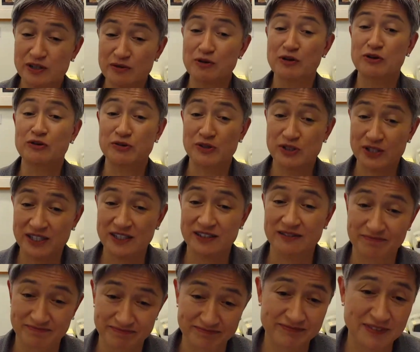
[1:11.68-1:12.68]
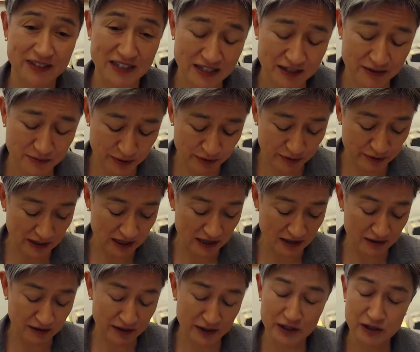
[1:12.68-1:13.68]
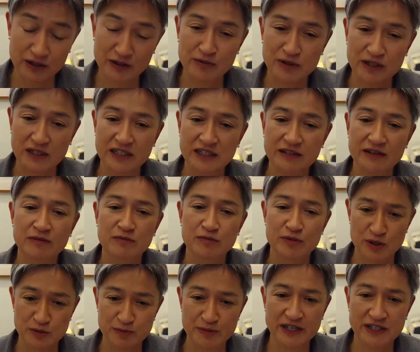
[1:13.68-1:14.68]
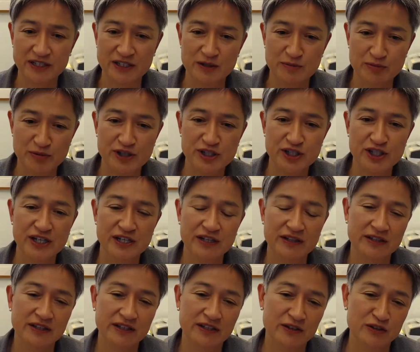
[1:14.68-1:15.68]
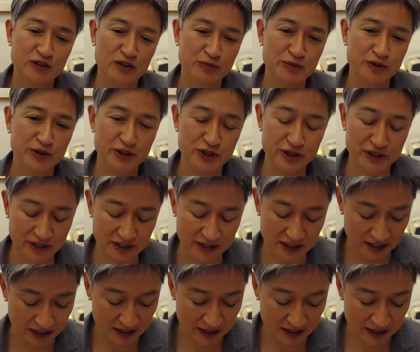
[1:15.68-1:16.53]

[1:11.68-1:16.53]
democracy. I really respect and appreciate the contribution